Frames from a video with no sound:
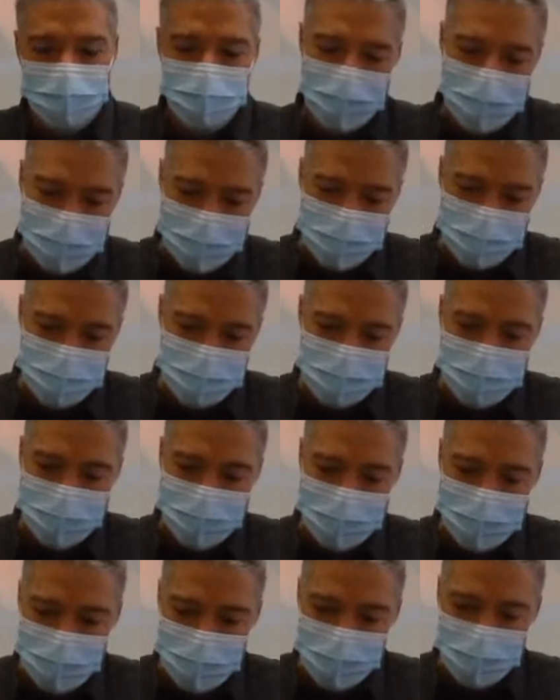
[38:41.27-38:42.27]
But
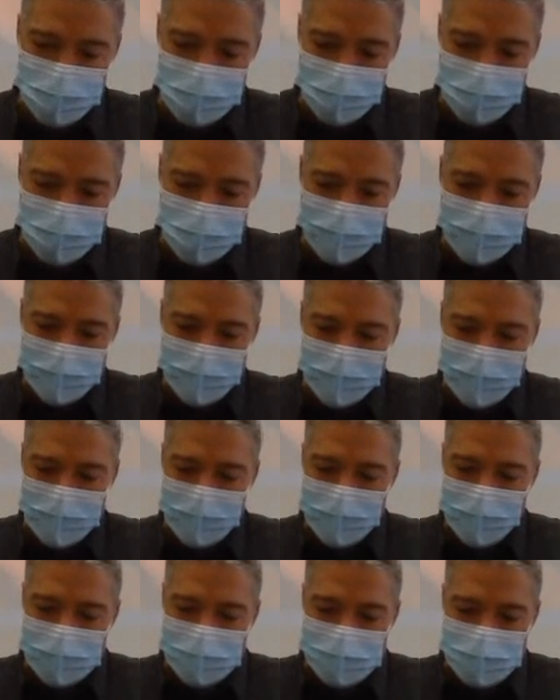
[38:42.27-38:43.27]
I know that
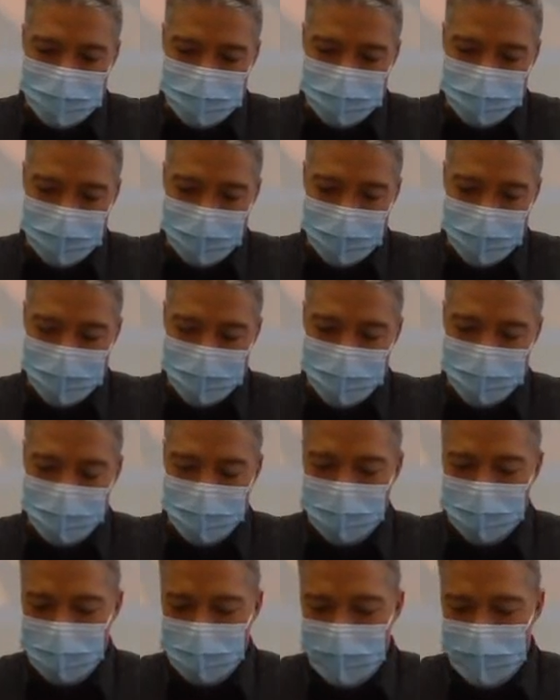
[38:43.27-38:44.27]
this had to,